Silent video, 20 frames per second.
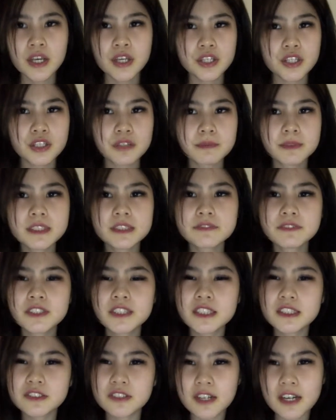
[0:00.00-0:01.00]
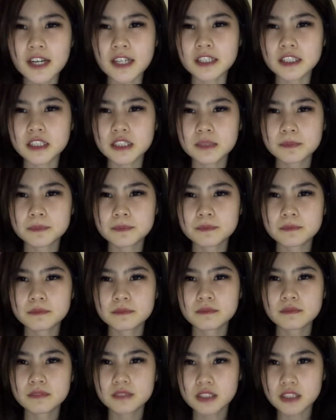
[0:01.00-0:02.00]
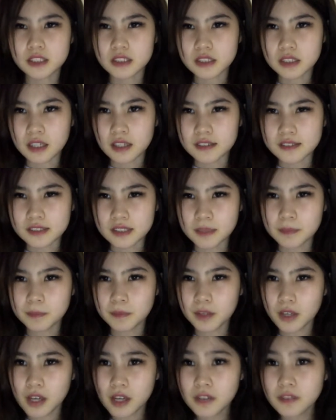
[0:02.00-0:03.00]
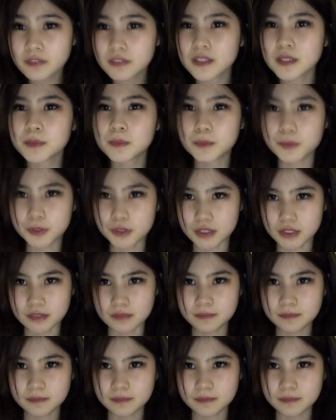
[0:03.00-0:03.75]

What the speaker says: you must first grasp the concept of emotion.